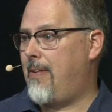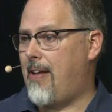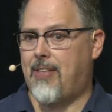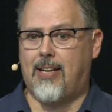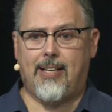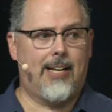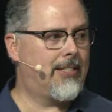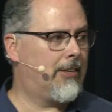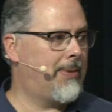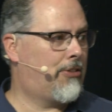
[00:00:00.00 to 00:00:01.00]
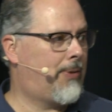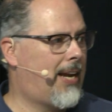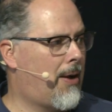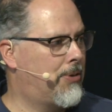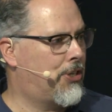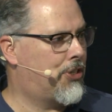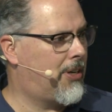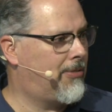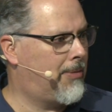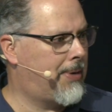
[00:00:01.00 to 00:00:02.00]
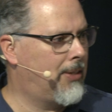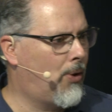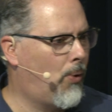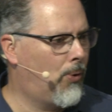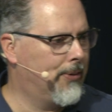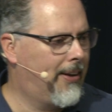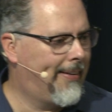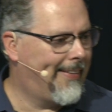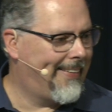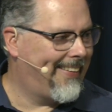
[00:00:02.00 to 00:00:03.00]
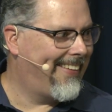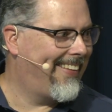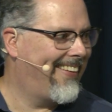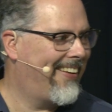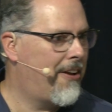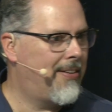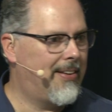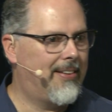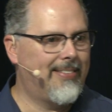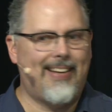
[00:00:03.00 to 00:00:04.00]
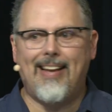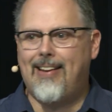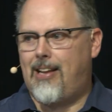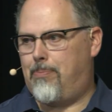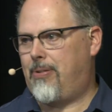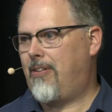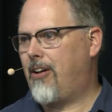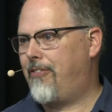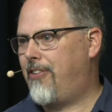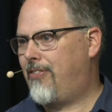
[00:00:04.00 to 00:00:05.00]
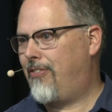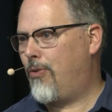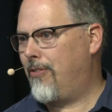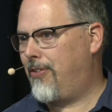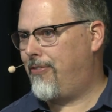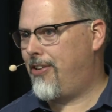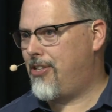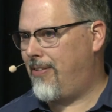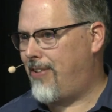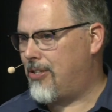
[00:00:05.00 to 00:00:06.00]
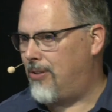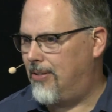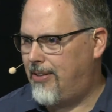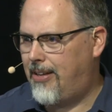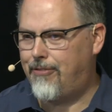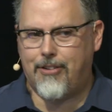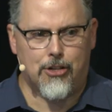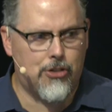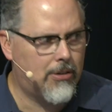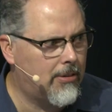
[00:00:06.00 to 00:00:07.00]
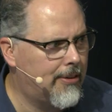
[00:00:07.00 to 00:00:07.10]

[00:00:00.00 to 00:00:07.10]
And then at the end, it took me three hours to shovel them down the hold, knee deep on a 54 foot fishing vessel in fish.